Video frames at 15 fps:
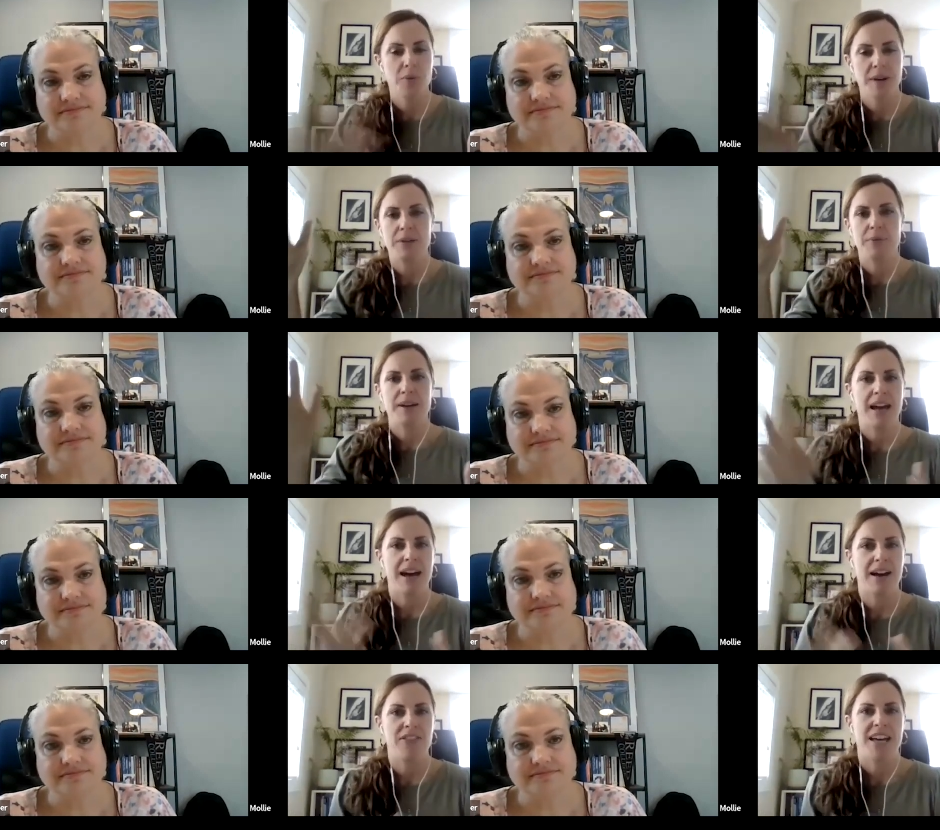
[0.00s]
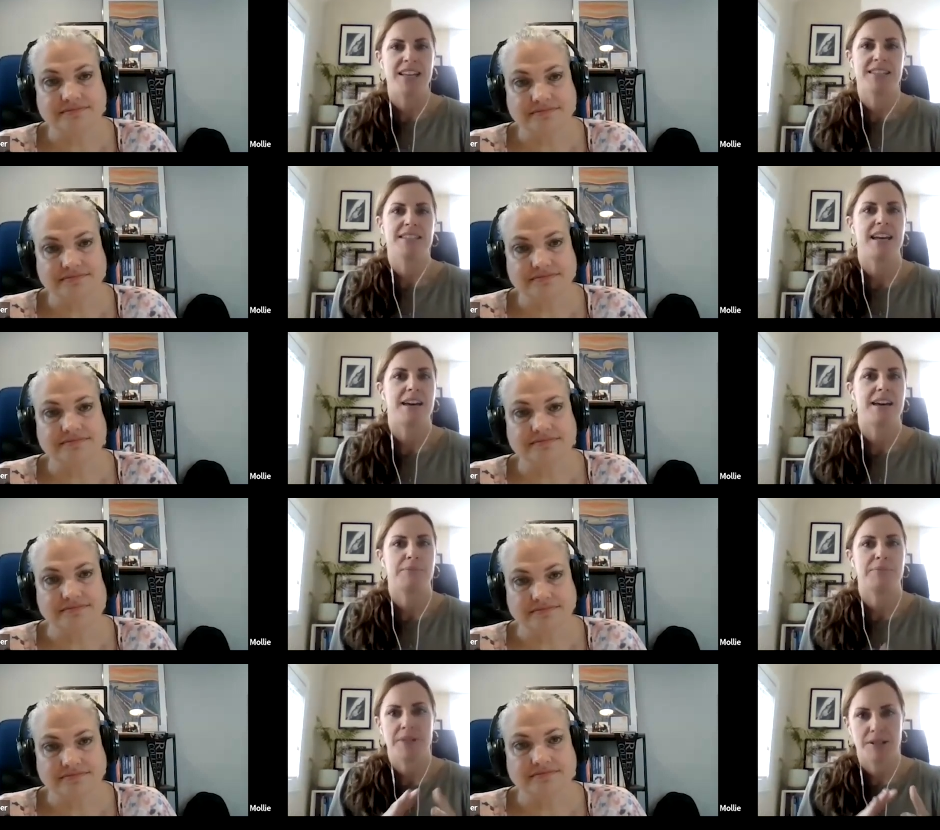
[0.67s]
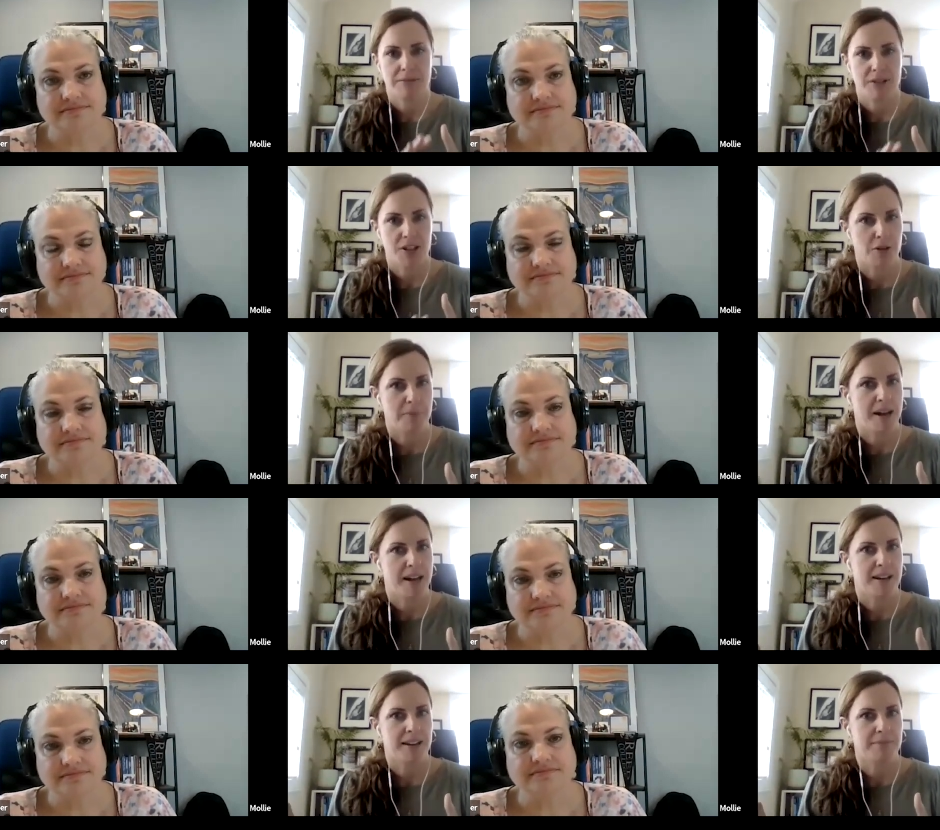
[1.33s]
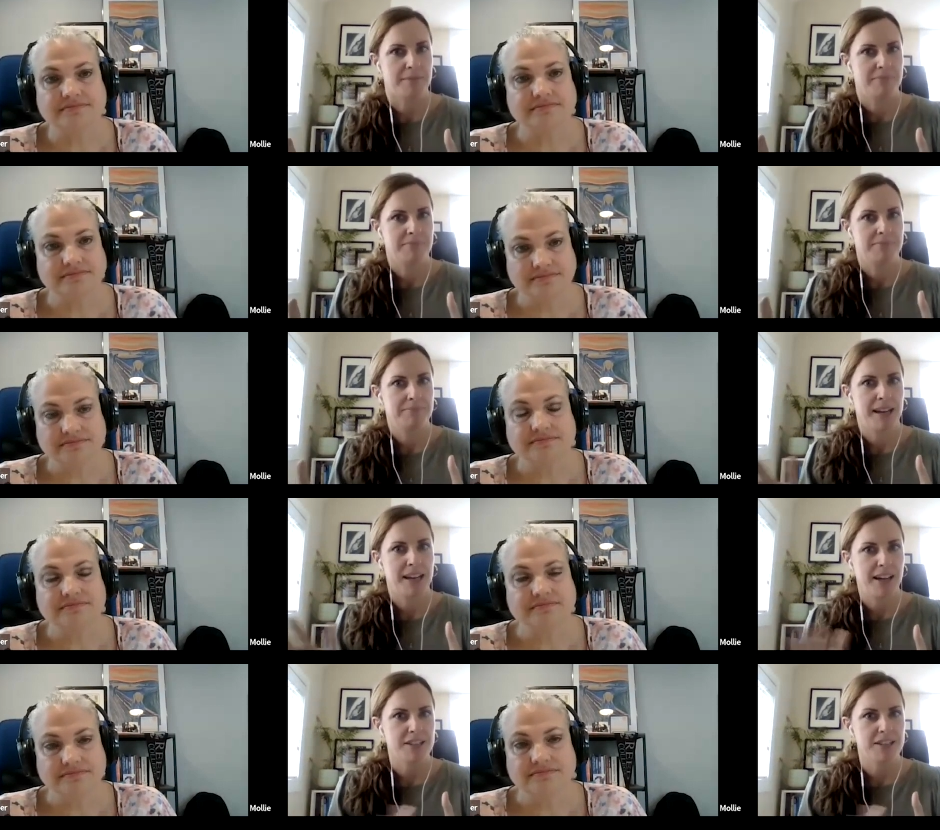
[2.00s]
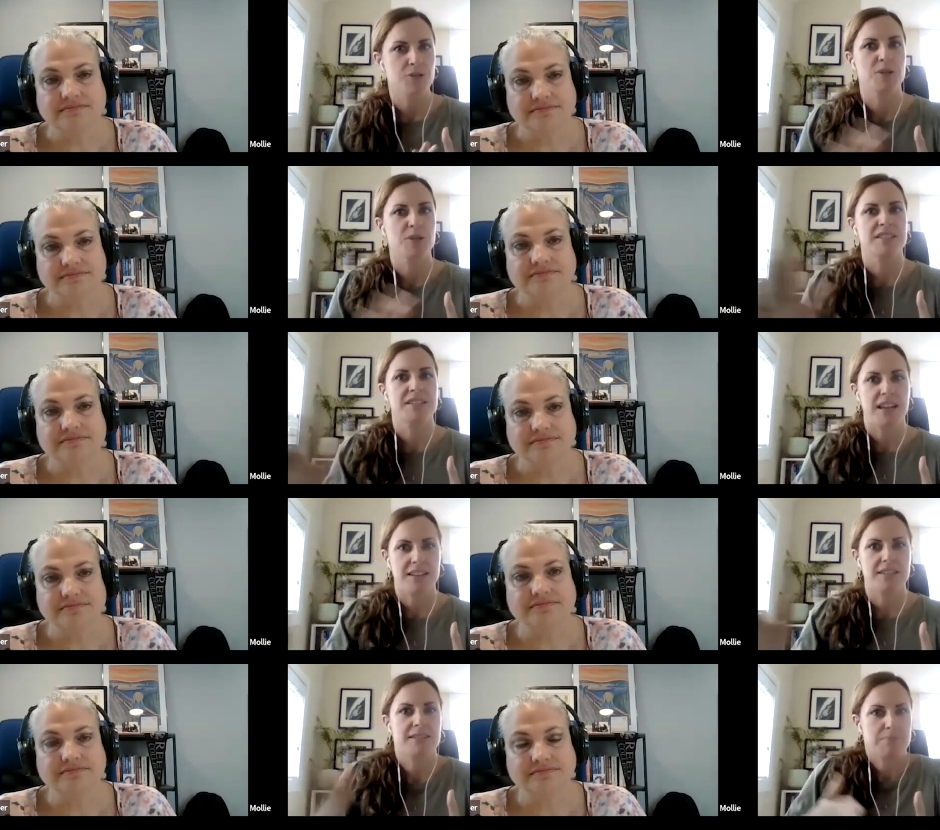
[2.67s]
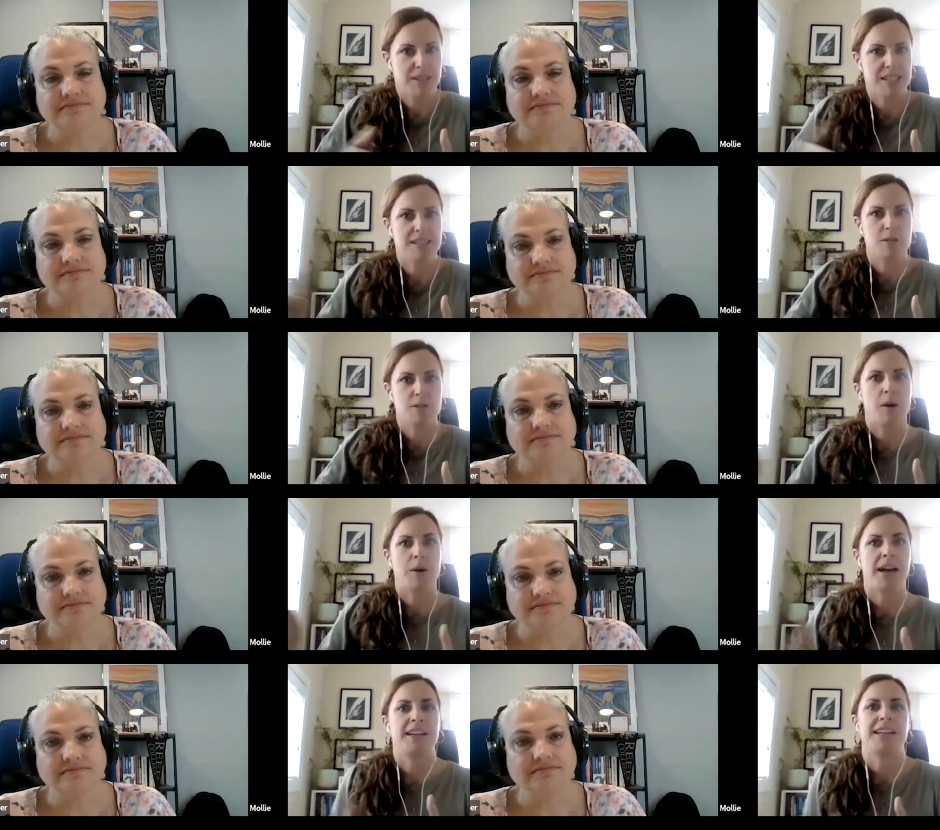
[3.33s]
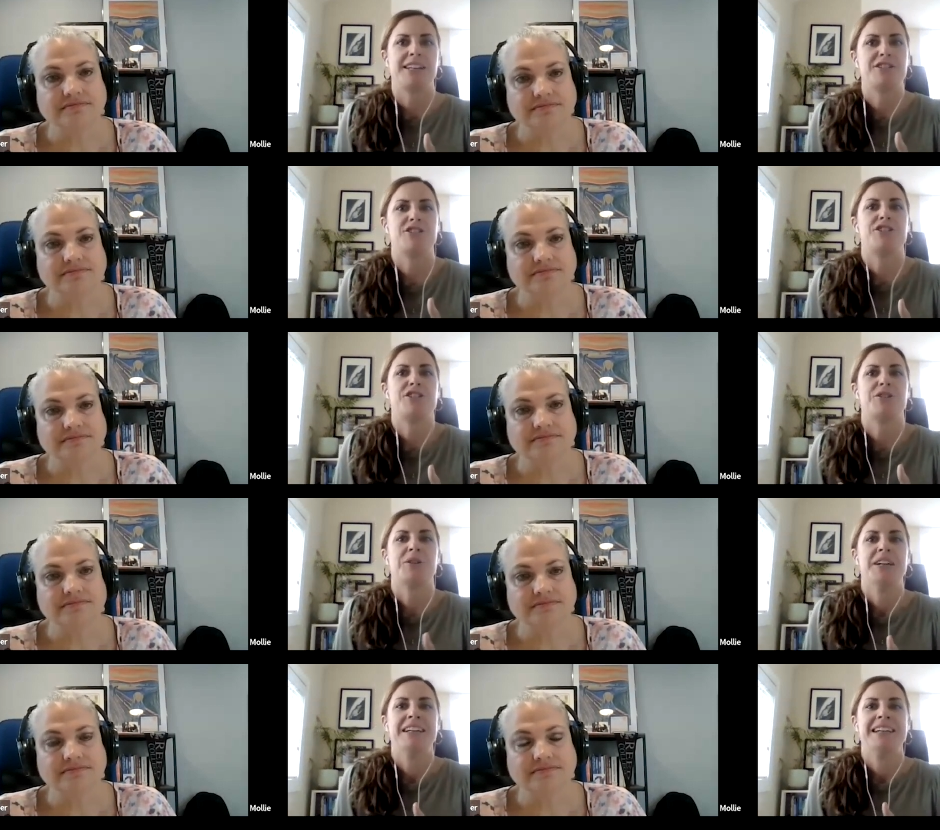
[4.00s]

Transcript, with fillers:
Speaker 1: we, we have that set. You know, my, my high school says this is what I need to do.